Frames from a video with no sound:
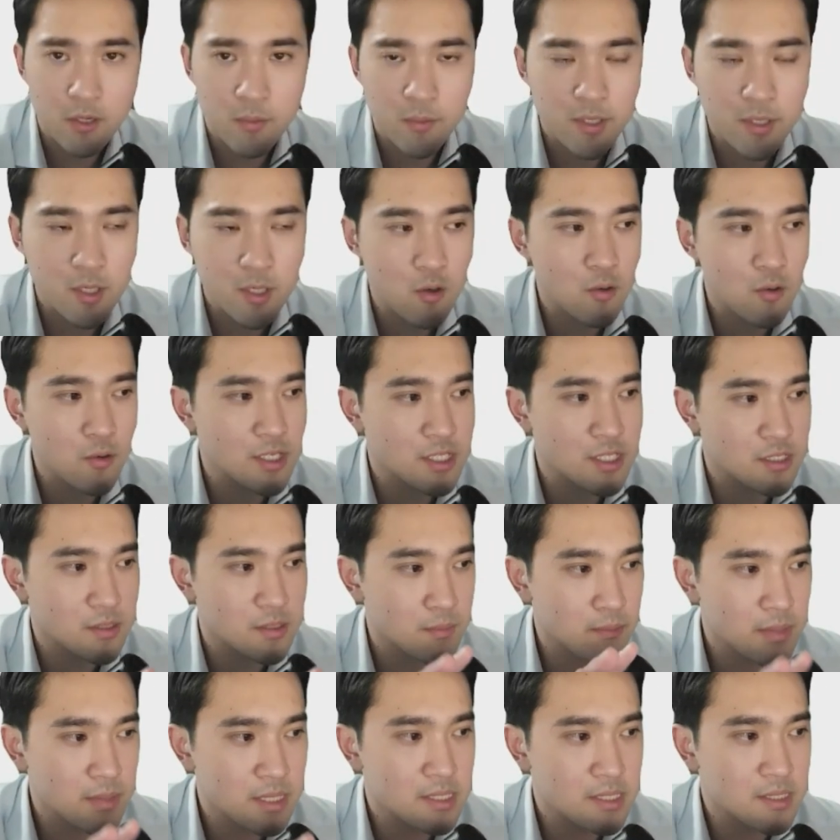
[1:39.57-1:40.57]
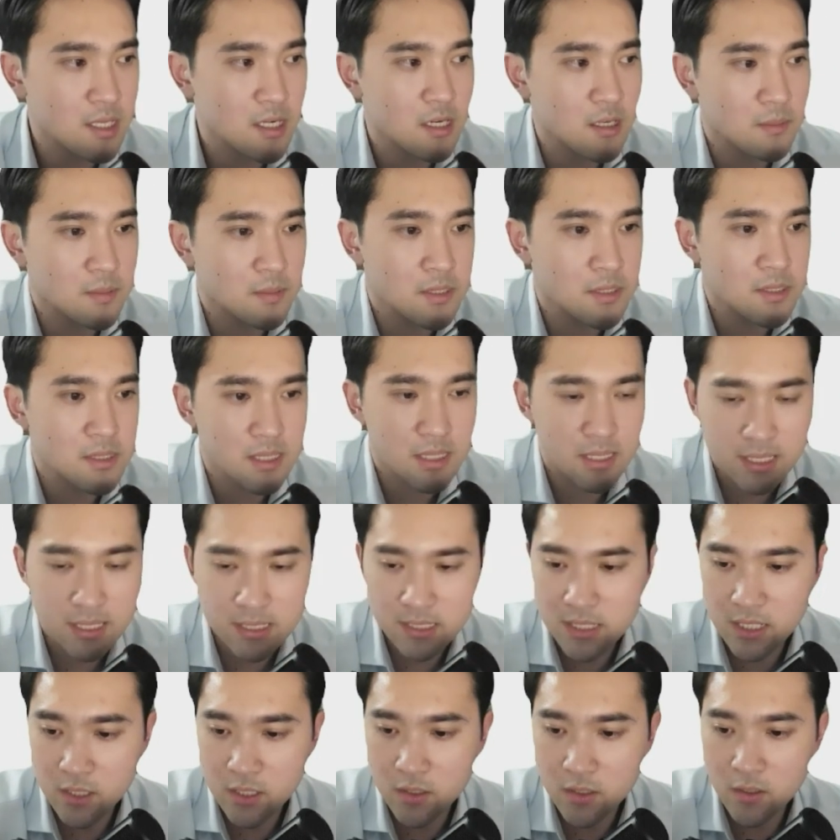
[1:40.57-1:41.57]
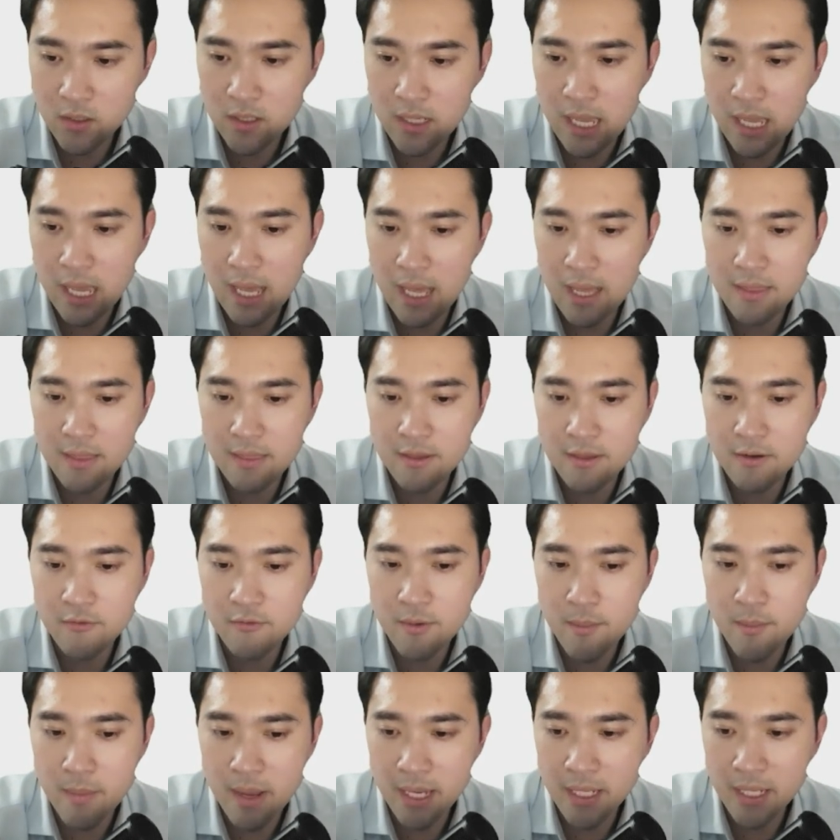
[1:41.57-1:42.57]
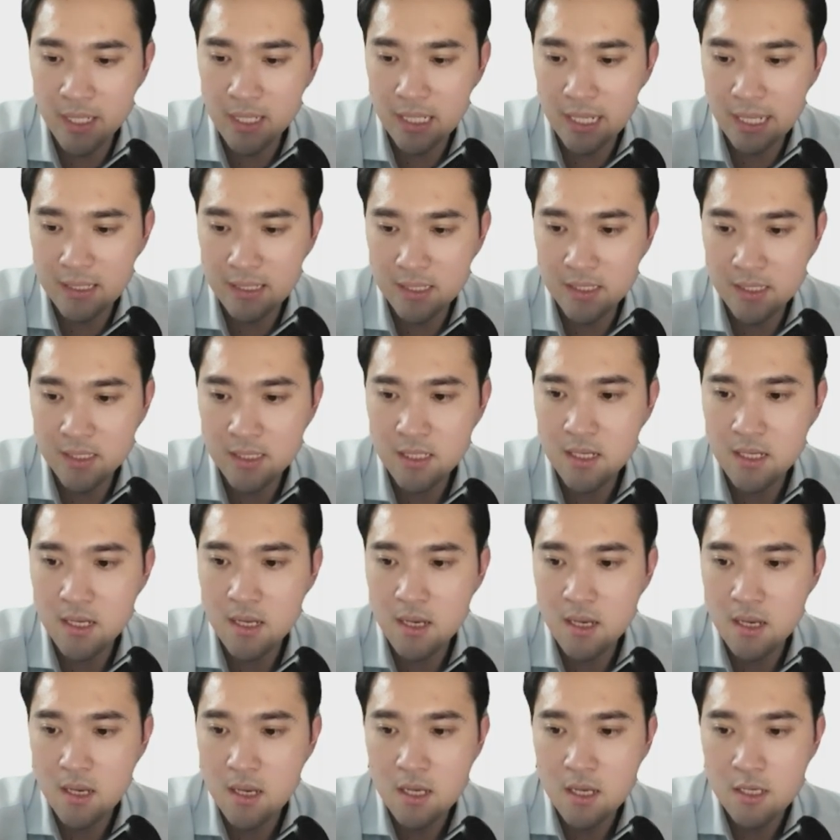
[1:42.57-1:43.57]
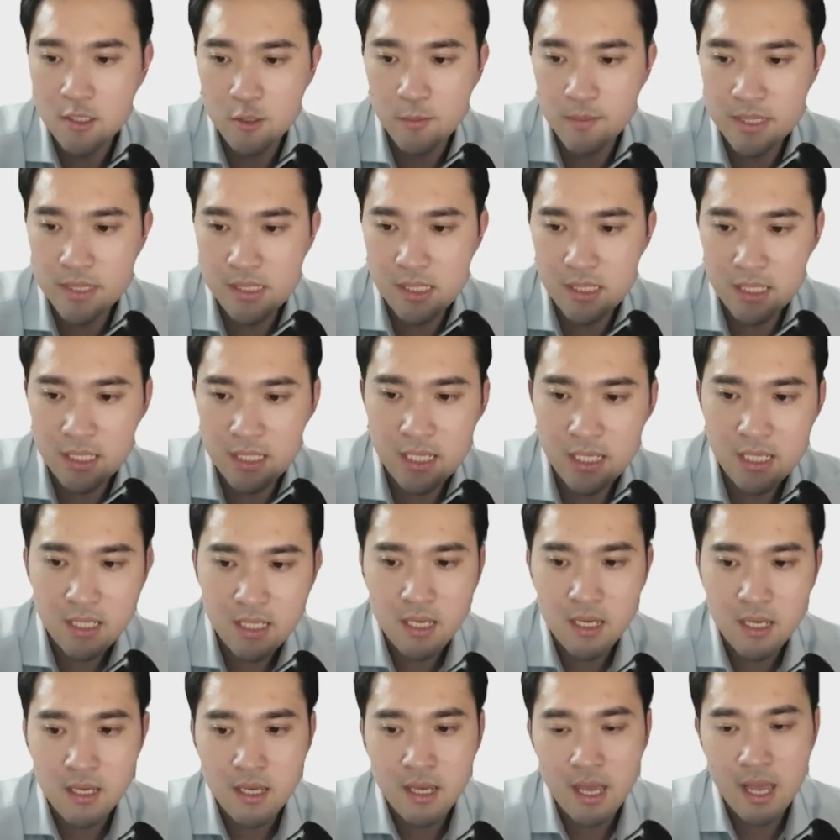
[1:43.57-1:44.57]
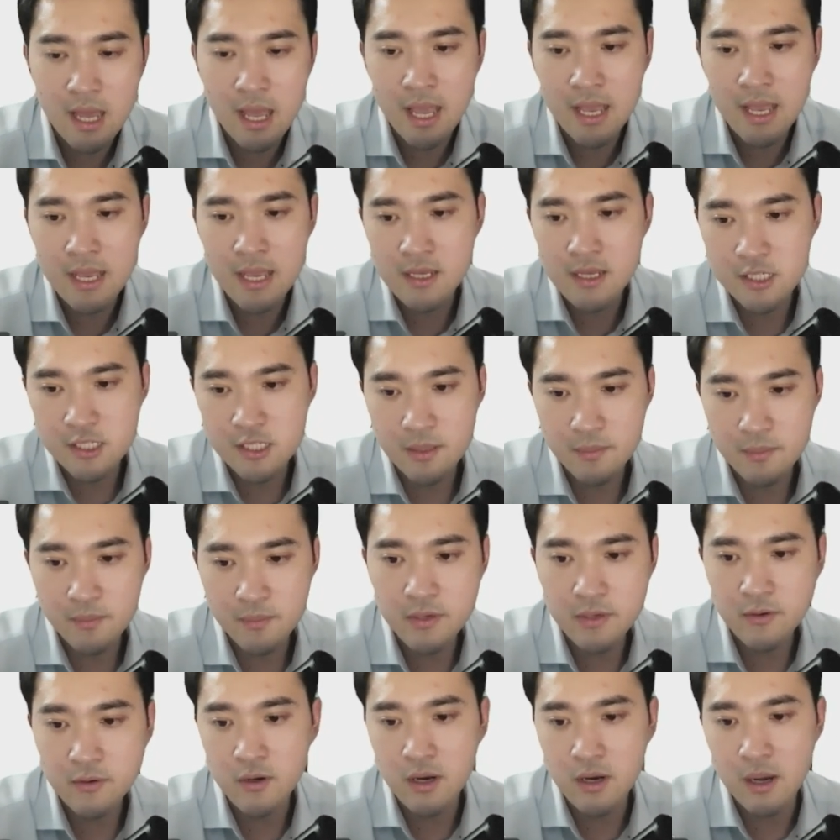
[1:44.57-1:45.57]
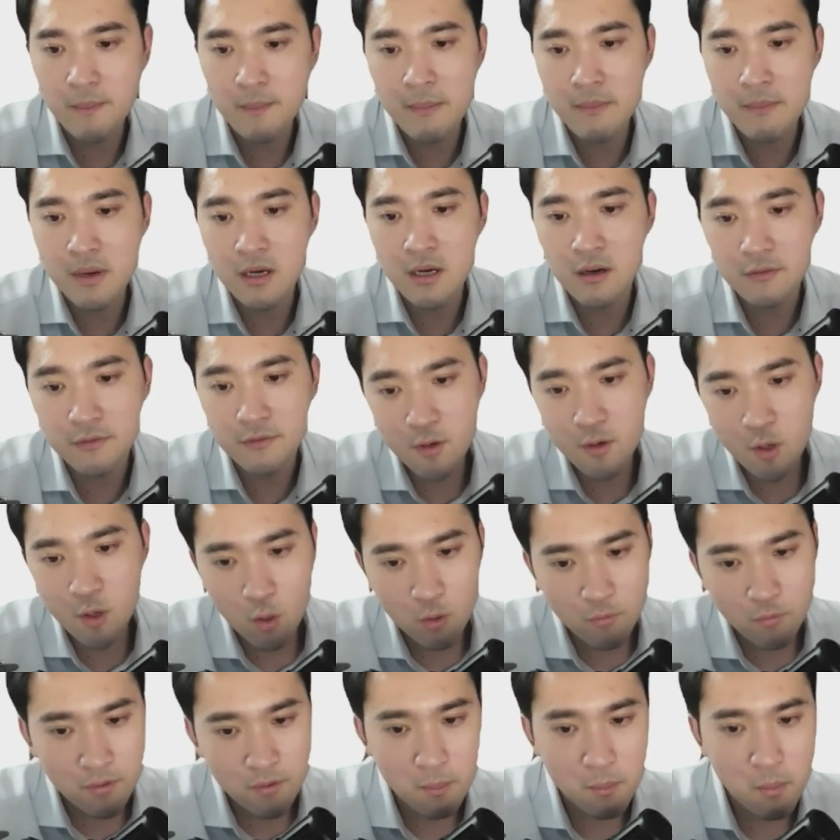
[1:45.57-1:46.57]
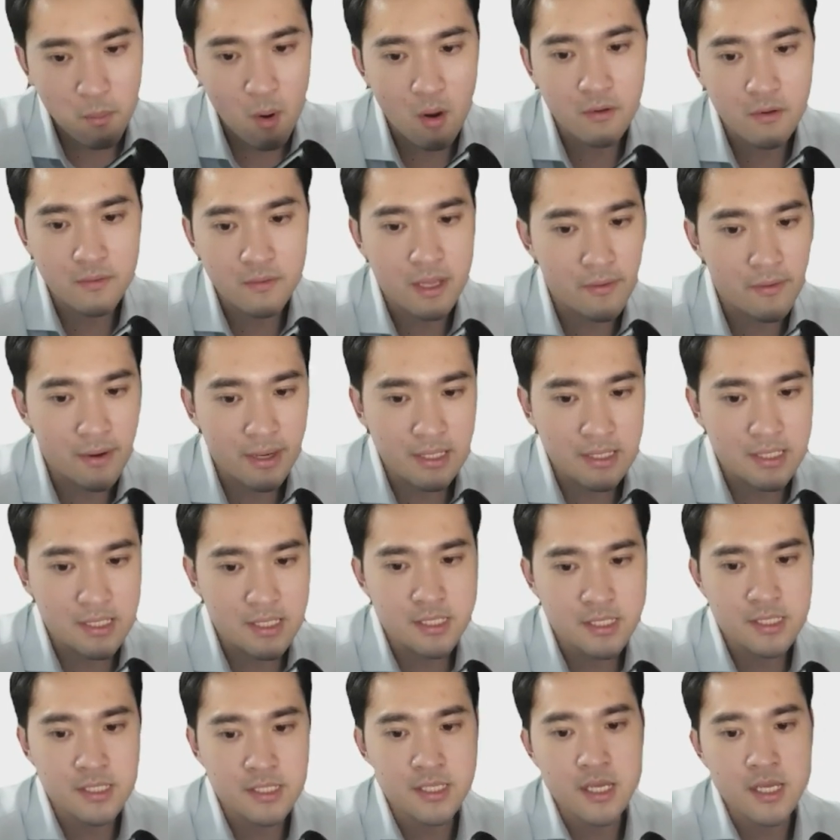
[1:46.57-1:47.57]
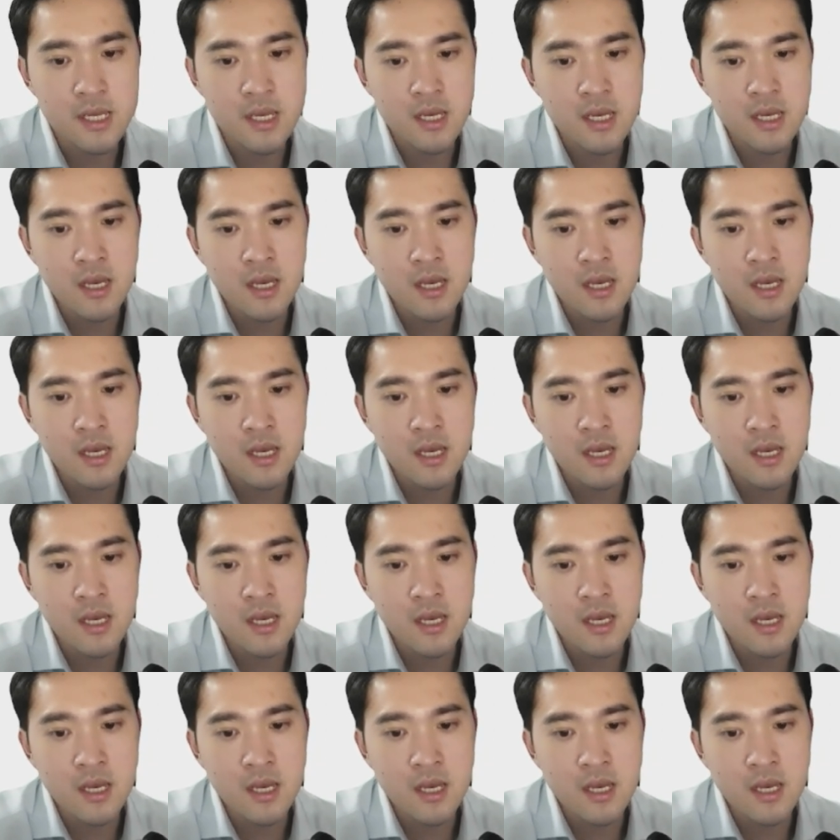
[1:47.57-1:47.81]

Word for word: that we know who is Mister Herbert, let's take a look at the remaining letter. So Mister Lee A. Shapiro, a member of Clover Board Directors